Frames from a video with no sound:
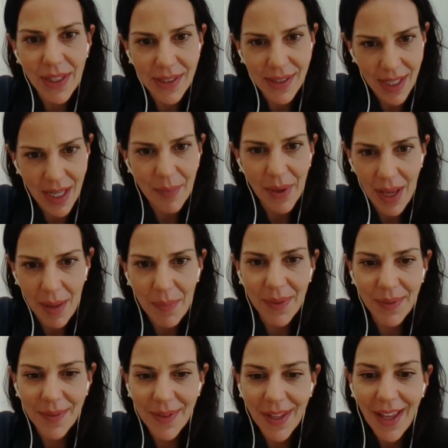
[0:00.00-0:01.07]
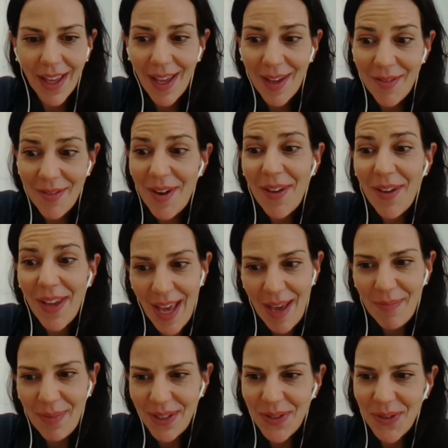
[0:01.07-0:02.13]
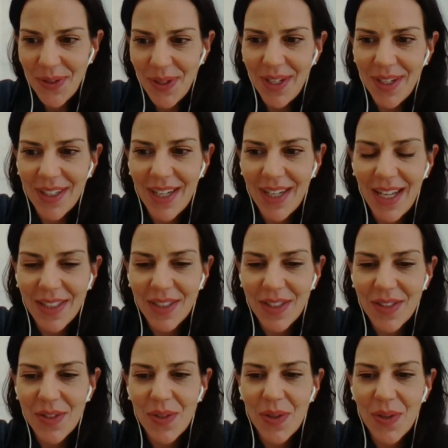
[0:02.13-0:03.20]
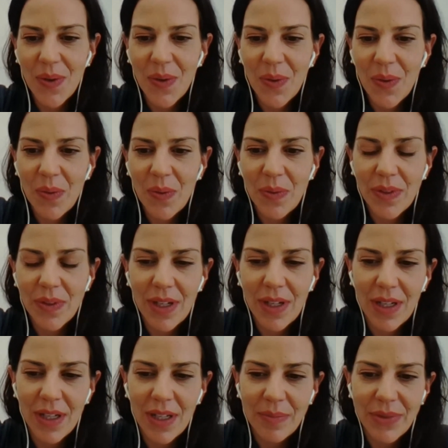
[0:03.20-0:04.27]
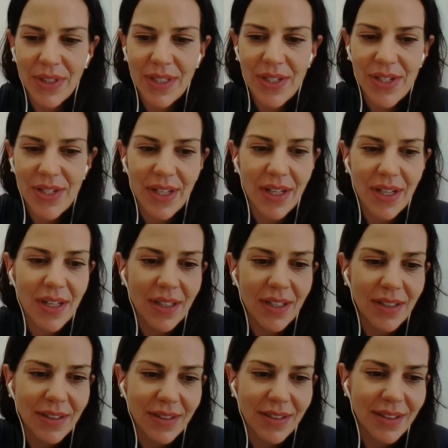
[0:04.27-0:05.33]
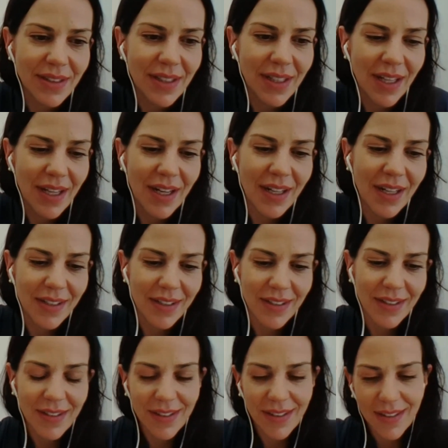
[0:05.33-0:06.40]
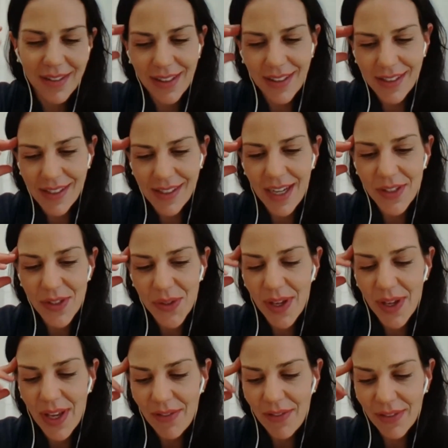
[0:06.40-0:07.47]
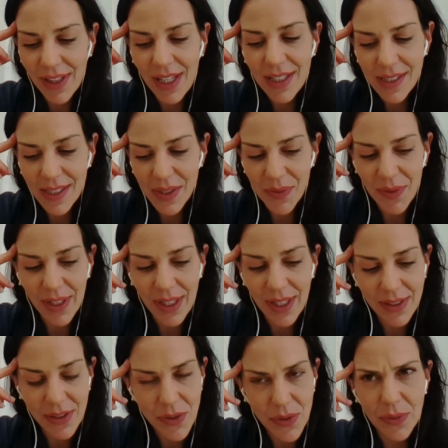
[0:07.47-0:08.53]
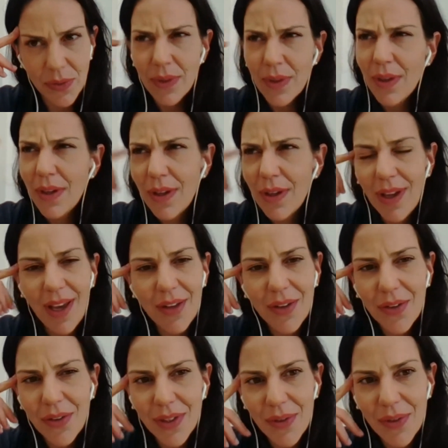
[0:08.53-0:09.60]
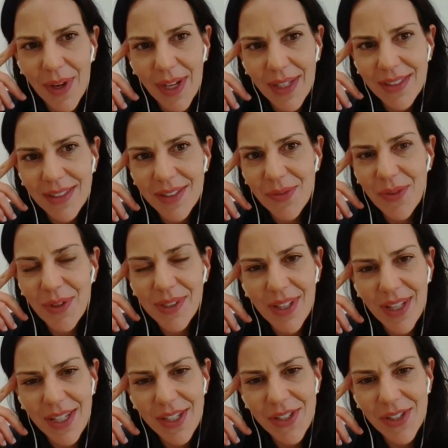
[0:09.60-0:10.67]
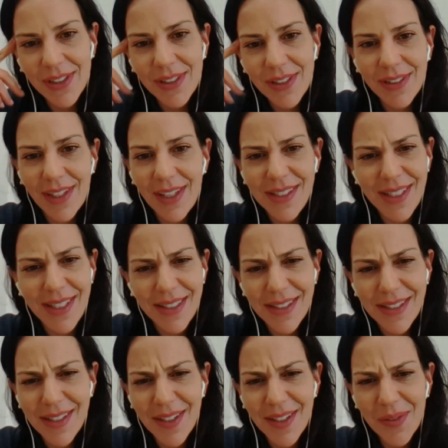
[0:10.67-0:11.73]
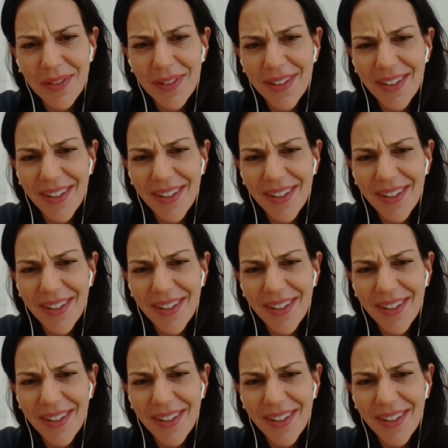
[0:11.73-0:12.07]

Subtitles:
this, and I'm happy, very happy to hear that. So this year they are starting to have classes related to, I don't know the right translation, extensão.